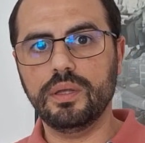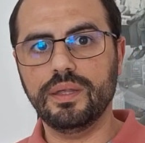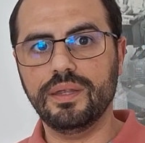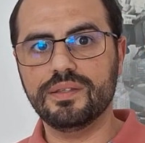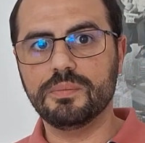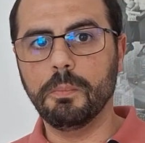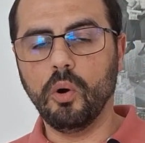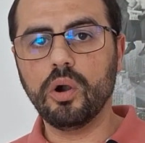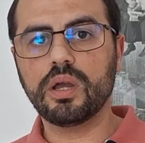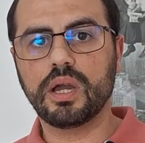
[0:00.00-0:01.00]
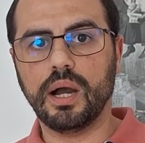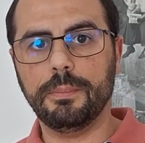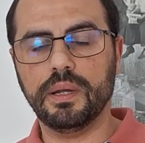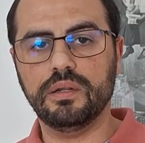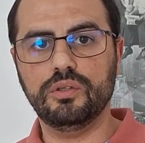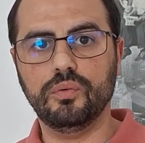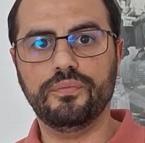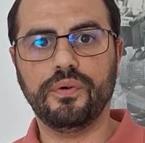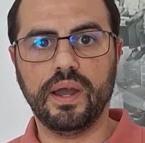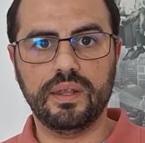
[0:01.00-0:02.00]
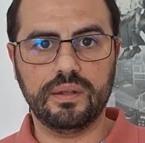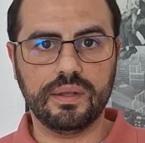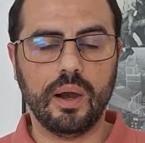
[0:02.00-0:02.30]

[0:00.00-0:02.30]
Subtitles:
it is more common to find